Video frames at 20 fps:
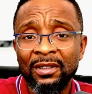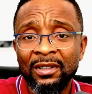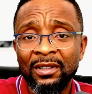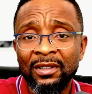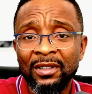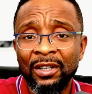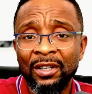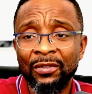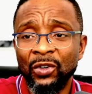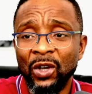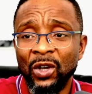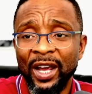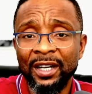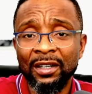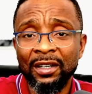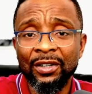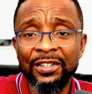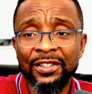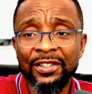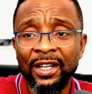If you are a
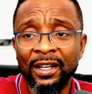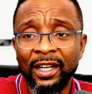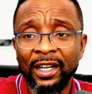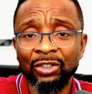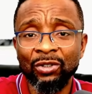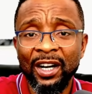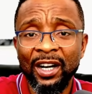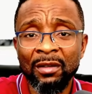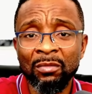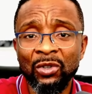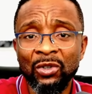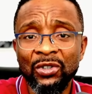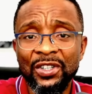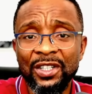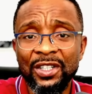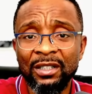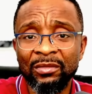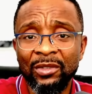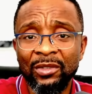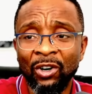Christian and you are a
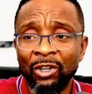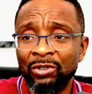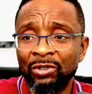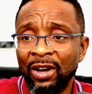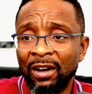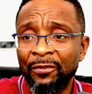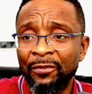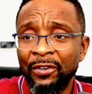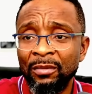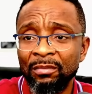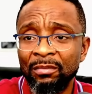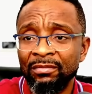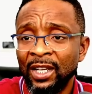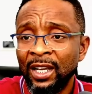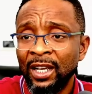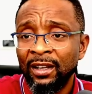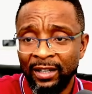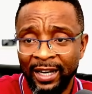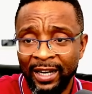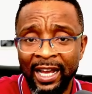Muslim, or you are from,
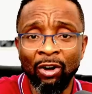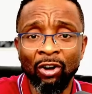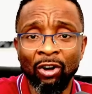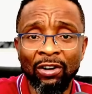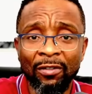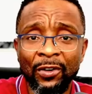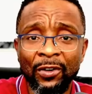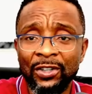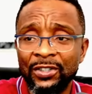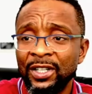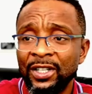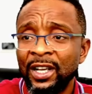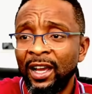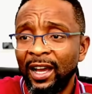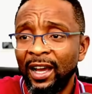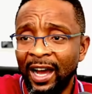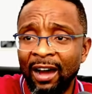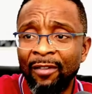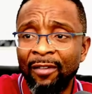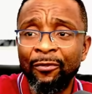like all of us,
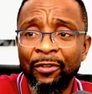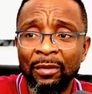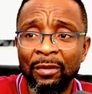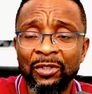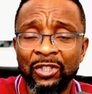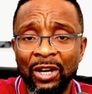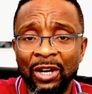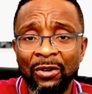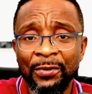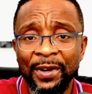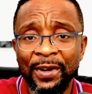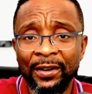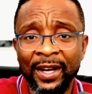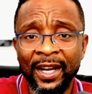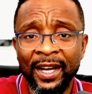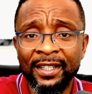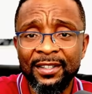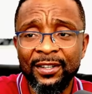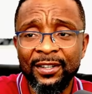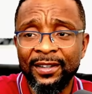are from somewhere,
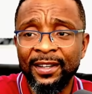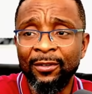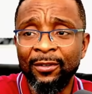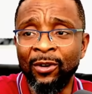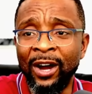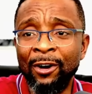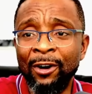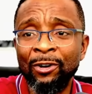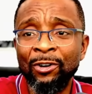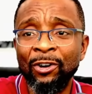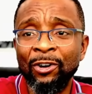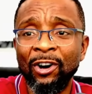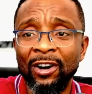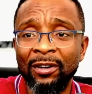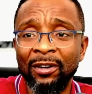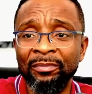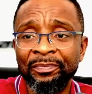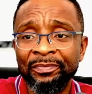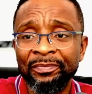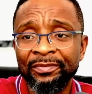right? How come
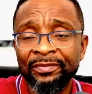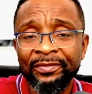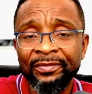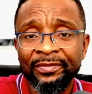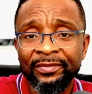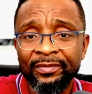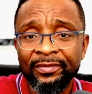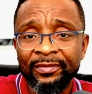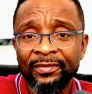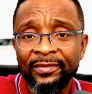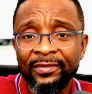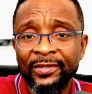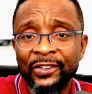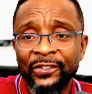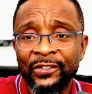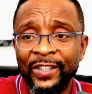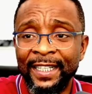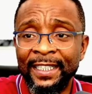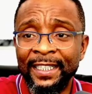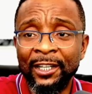
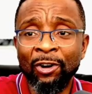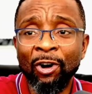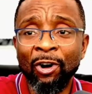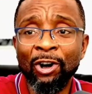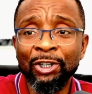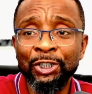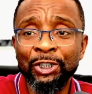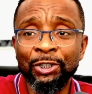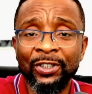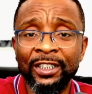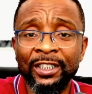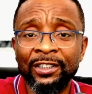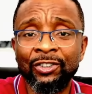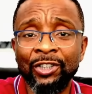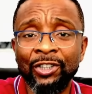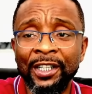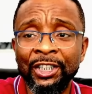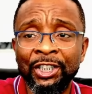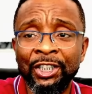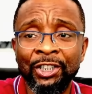that the culture, the
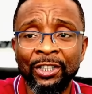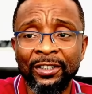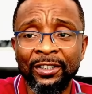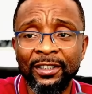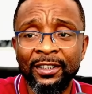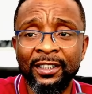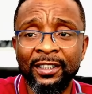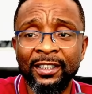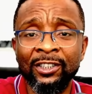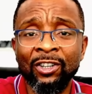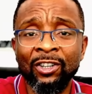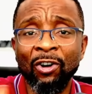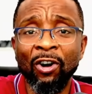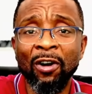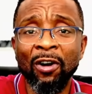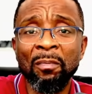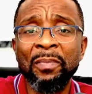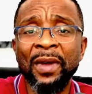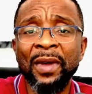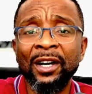tradition did not
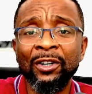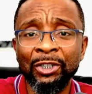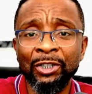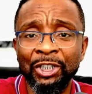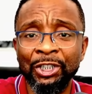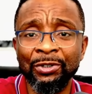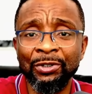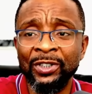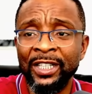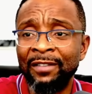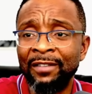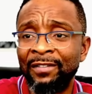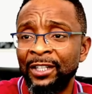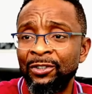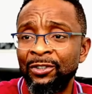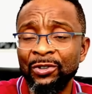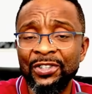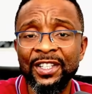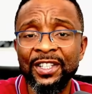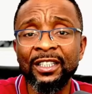compel you never to
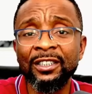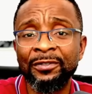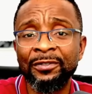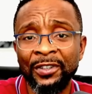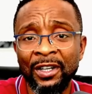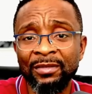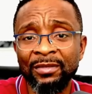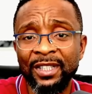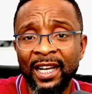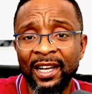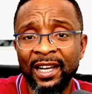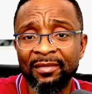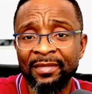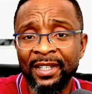steal from them?